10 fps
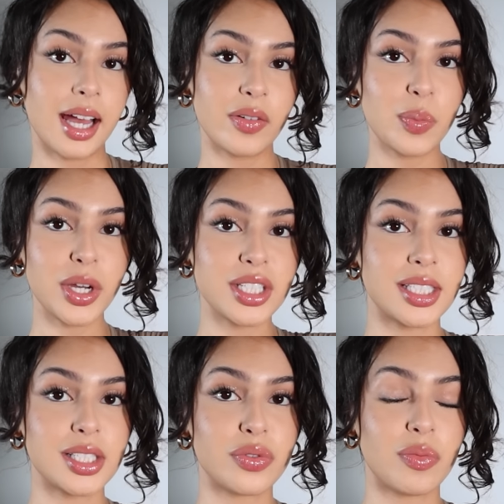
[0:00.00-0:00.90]
I have a pair of
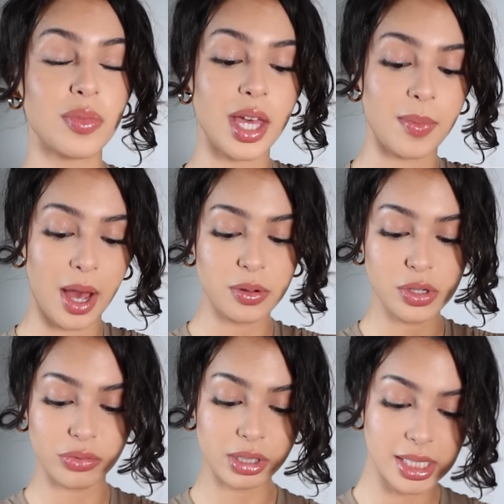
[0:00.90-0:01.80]
jeans from them. I
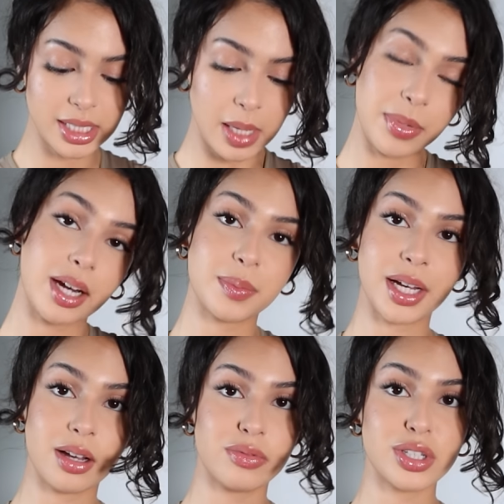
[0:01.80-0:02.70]
was really stepping out of my
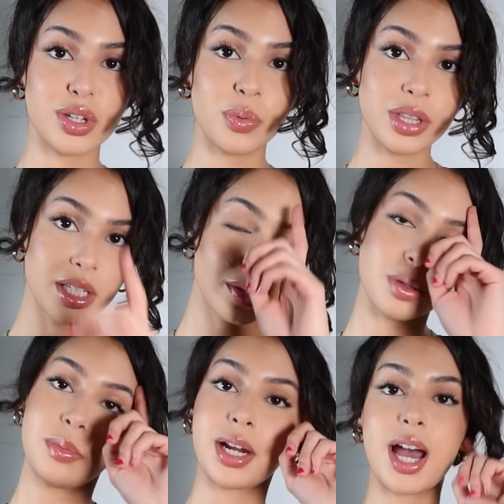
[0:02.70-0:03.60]
comfort zone with this
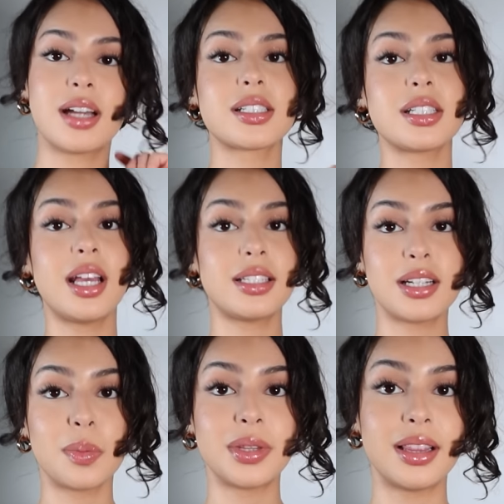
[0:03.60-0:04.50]
one, but I actually ended
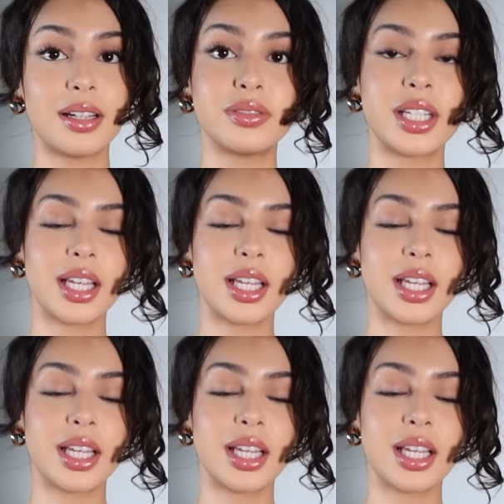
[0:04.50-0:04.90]
up loving